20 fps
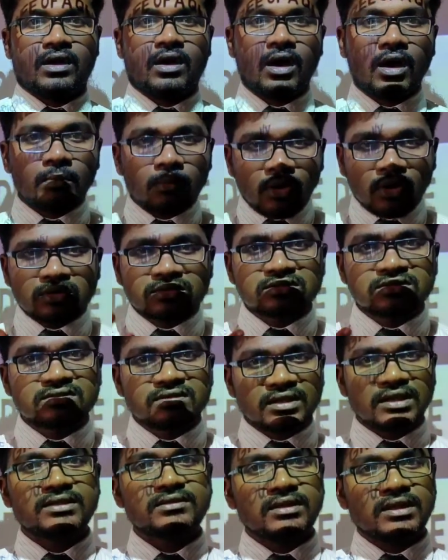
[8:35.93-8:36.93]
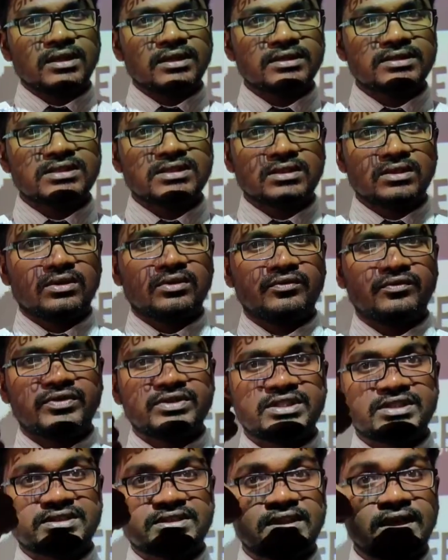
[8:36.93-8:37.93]
Among three things,
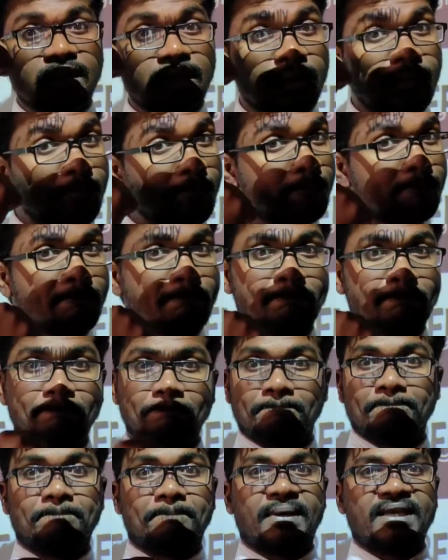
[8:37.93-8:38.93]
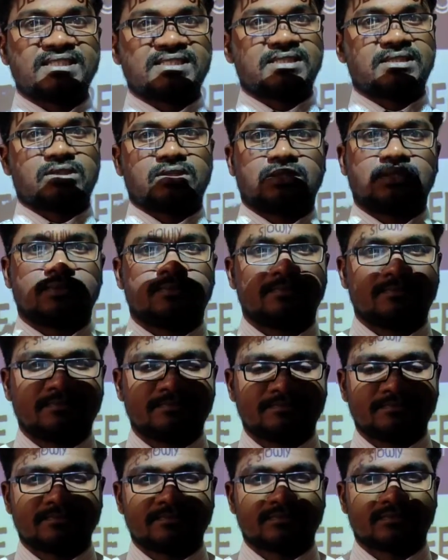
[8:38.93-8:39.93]
which is the best?
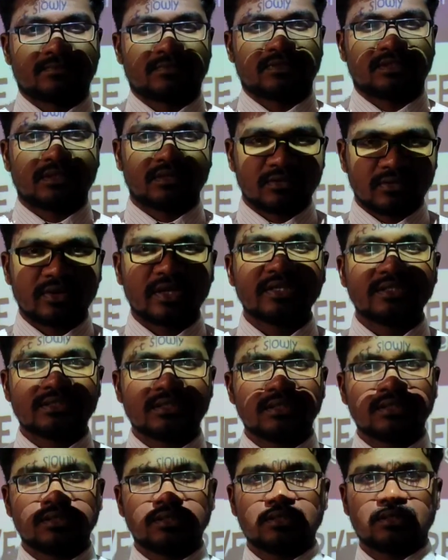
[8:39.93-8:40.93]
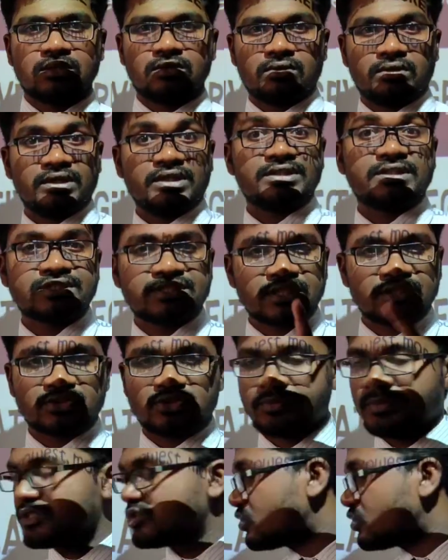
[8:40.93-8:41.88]
Right? It is said to be